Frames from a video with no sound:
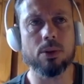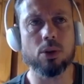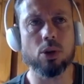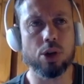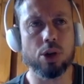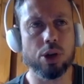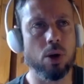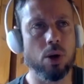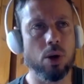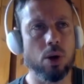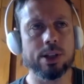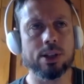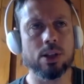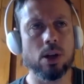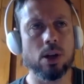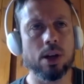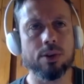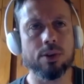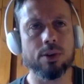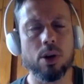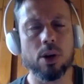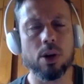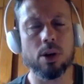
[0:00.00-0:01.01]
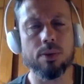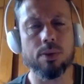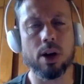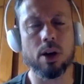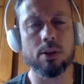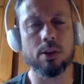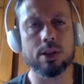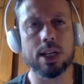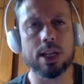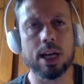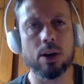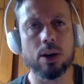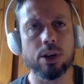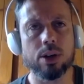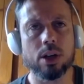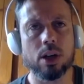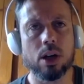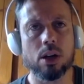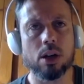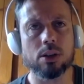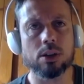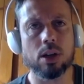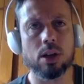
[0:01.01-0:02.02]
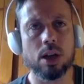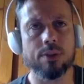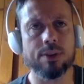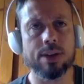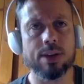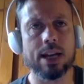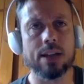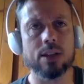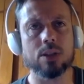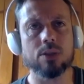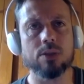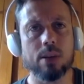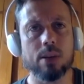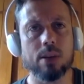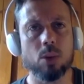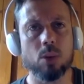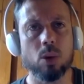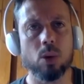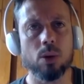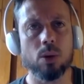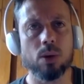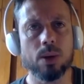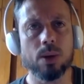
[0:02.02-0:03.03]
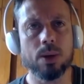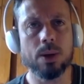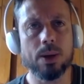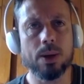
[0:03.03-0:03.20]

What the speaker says: you can only die of coronavirus now. You can't die of cancer anymore.